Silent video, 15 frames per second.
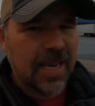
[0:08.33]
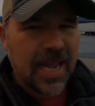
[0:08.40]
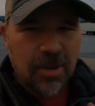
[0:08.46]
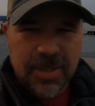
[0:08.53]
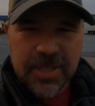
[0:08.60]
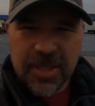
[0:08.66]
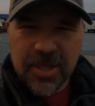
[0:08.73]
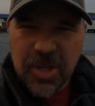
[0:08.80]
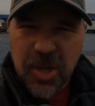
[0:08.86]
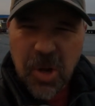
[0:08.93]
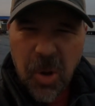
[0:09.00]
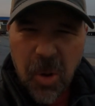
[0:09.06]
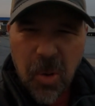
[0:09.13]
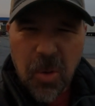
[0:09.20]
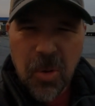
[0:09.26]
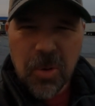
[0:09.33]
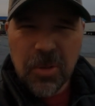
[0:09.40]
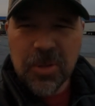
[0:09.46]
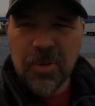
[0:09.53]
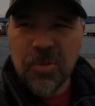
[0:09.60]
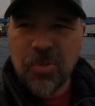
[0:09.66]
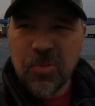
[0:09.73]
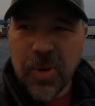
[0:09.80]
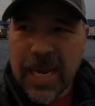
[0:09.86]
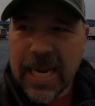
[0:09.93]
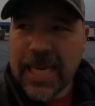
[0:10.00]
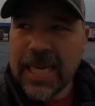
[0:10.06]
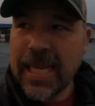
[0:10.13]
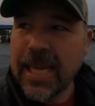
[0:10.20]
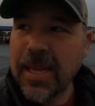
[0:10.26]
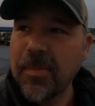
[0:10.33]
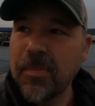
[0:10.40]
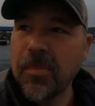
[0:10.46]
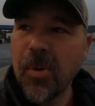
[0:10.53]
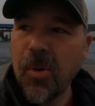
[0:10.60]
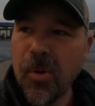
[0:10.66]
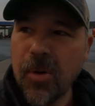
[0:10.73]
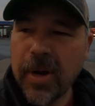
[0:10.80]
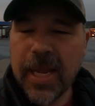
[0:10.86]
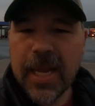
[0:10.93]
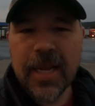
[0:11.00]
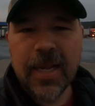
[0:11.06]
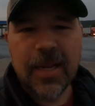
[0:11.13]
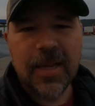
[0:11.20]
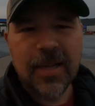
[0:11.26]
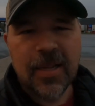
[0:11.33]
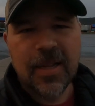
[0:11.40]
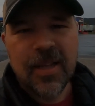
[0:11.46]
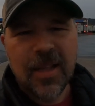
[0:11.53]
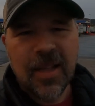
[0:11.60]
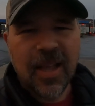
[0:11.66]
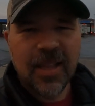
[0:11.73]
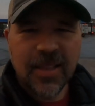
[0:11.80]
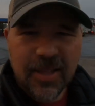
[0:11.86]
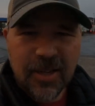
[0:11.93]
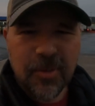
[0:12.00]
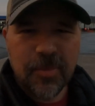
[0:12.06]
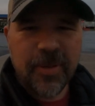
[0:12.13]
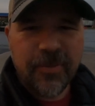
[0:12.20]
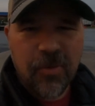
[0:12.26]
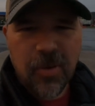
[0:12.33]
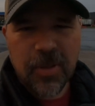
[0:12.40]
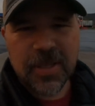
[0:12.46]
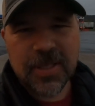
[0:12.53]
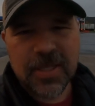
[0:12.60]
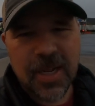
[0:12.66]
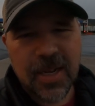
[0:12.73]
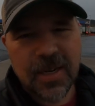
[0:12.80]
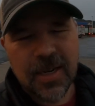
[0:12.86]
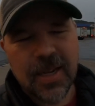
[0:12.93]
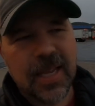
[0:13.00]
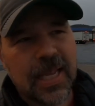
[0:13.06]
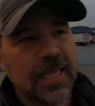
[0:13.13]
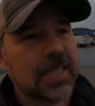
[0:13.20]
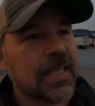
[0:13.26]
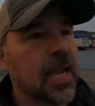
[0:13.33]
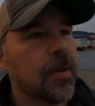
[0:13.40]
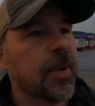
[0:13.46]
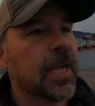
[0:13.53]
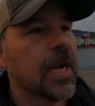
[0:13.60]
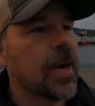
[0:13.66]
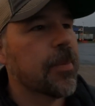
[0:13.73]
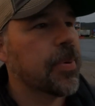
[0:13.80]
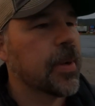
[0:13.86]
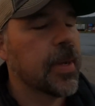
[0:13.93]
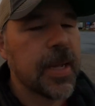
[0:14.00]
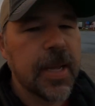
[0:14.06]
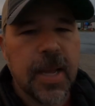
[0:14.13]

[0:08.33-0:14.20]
Now it's a cold, rainy morning, a little before the sun is coming up,